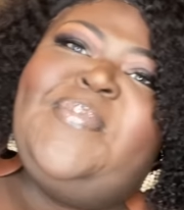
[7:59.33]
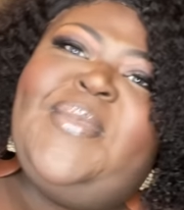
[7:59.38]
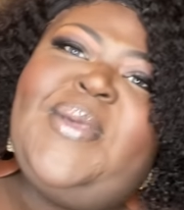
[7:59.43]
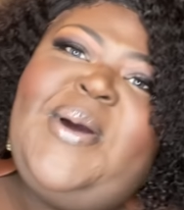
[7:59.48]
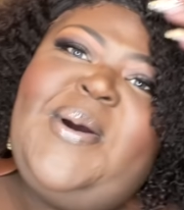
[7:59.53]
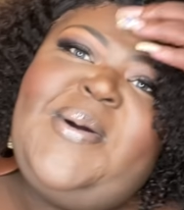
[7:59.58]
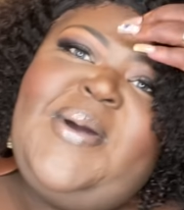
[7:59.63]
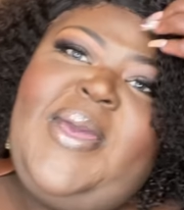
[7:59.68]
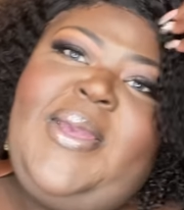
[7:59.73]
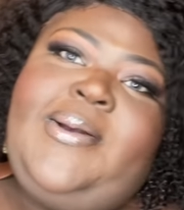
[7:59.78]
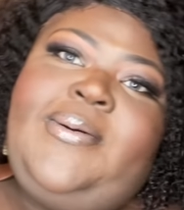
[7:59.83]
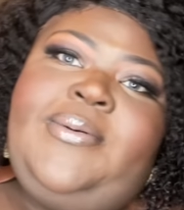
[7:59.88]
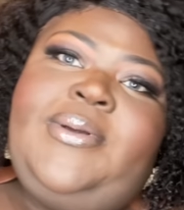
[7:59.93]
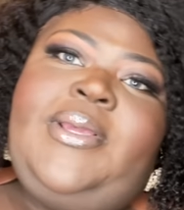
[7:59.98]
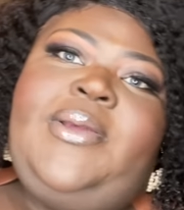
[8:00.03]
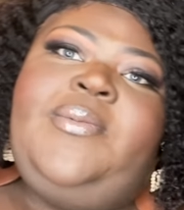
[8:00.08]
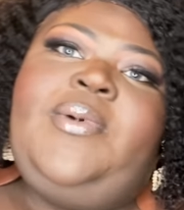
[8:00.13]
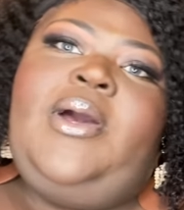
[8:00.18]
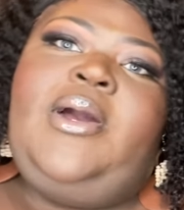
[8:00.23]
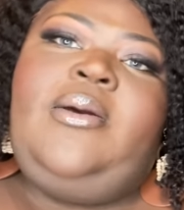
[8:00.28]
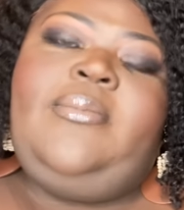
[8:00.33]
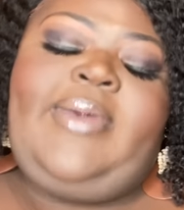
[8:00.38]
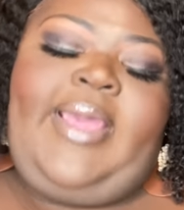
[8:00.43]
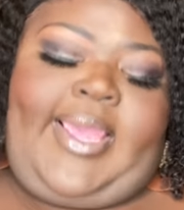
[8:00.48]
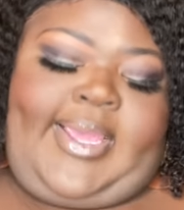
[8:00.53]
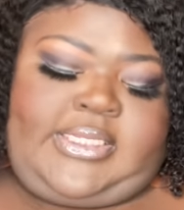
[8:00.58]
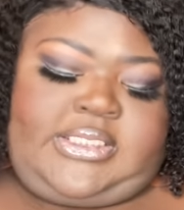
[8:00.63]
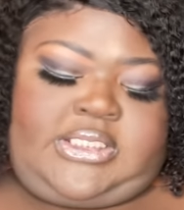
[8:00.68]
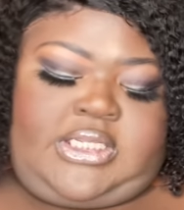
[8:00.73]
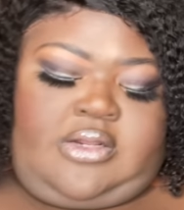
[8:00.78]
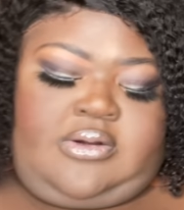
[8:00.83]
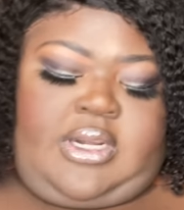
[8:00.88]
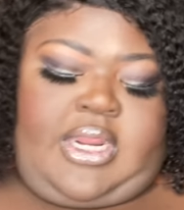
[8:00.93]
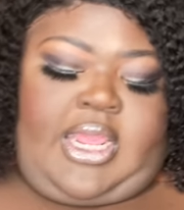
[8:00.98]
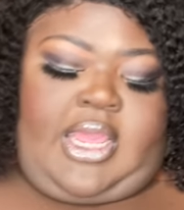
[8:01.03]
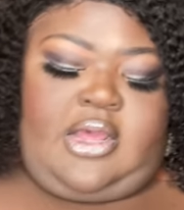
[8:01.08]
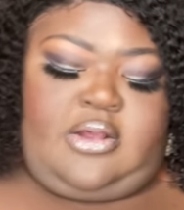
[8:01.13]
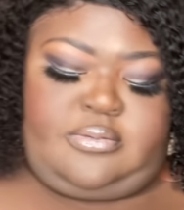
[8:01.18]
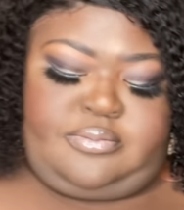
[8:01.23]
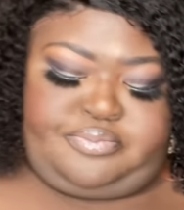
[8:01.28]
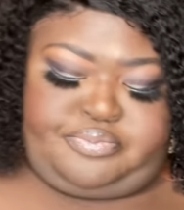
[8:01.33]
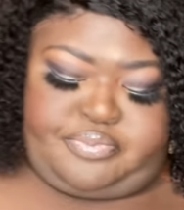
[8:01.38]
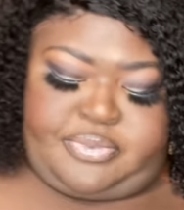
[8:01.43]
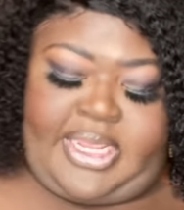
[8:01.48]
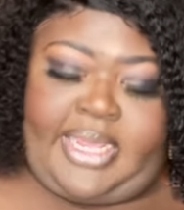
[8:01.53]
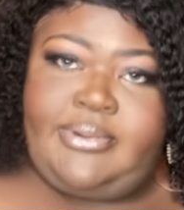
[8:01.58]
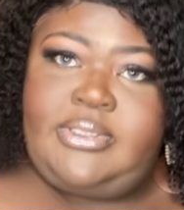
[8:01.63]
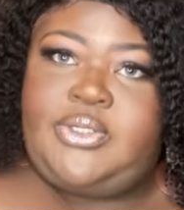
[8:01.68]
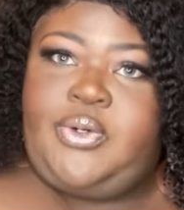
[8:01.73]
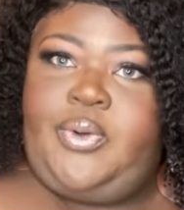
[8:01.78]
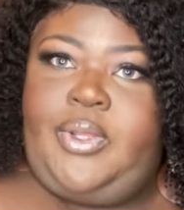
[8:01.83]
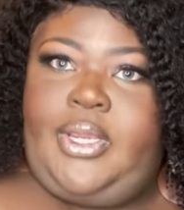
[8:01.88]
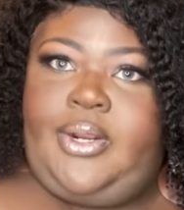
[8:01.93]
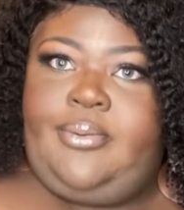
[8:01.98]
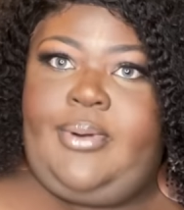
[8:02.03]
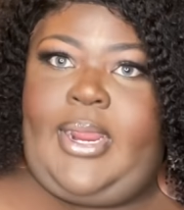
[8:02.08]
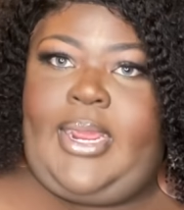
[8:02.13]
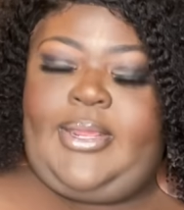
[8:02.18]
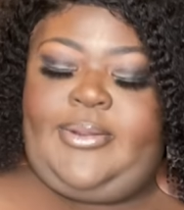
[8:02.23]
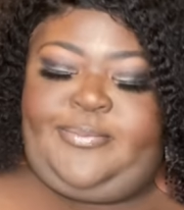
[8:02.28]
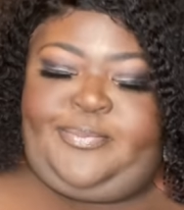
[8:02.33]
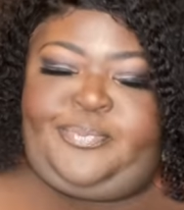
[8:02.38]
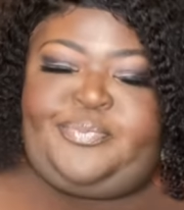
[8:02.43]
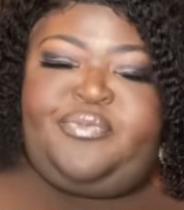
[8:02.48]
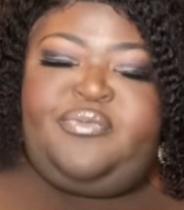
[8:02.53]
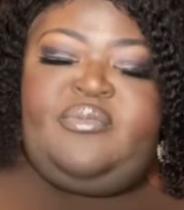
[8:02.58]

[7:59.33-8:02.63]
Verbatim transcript: Okay, queen, welcome back. So now, that was quick, right?